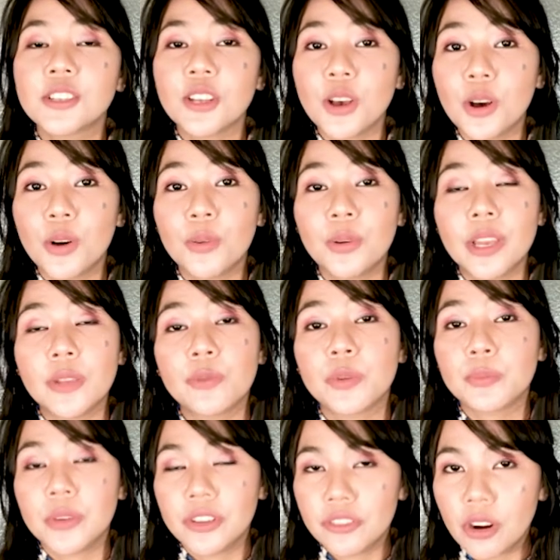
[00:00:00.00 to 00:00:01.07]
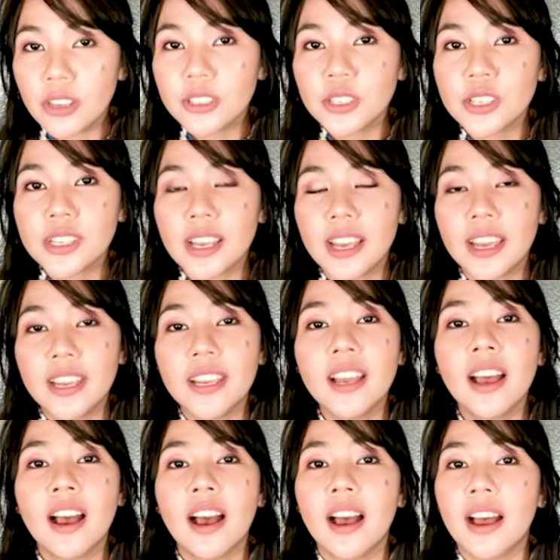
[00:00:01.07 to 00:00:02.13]
So, it would be wrong to
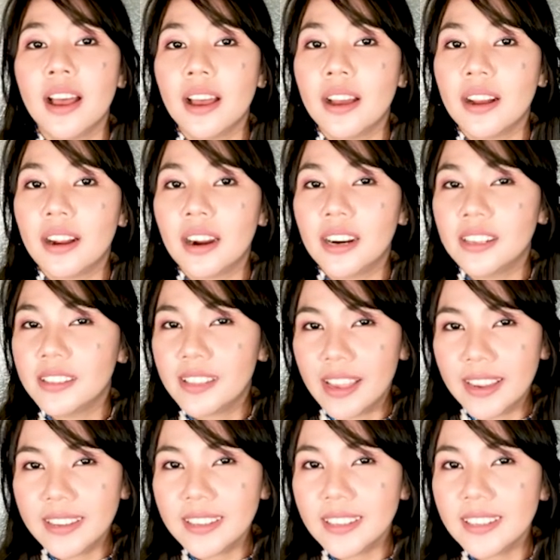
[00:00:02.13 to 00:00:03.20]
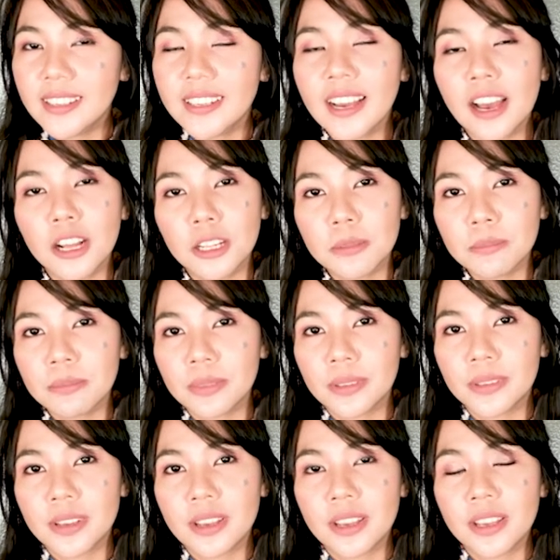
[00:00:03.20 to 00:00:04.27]
say, are they needing help?
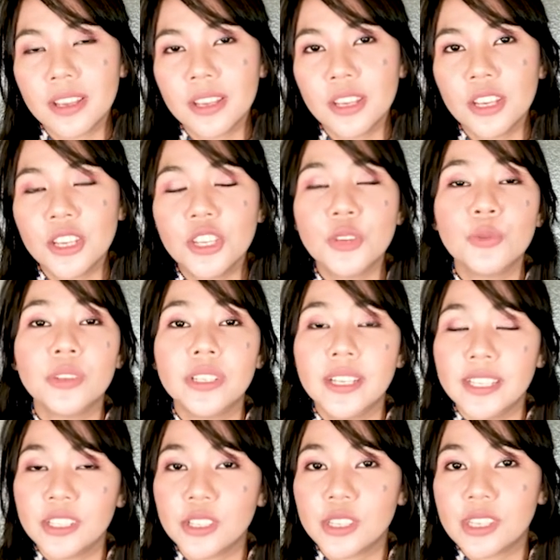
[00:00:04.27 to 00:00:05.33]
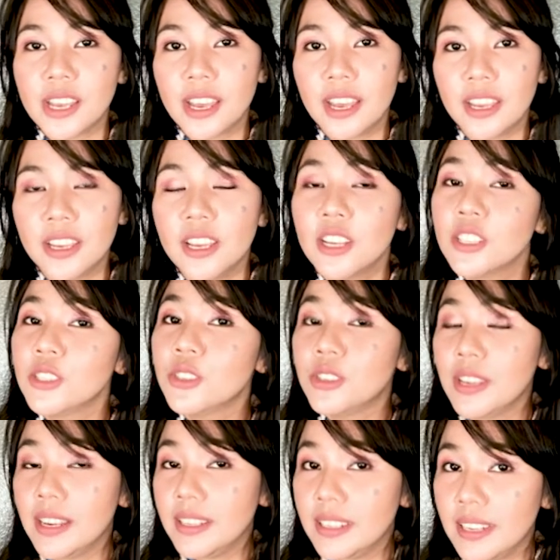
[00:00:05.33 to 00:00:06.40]
You would need to say,
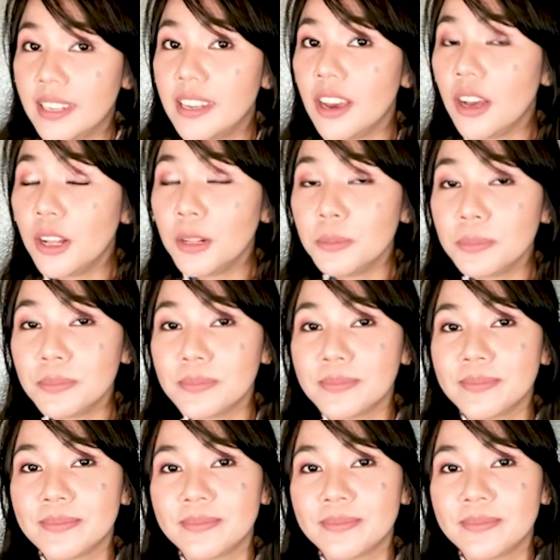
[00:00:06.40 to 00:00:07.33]
do they need help?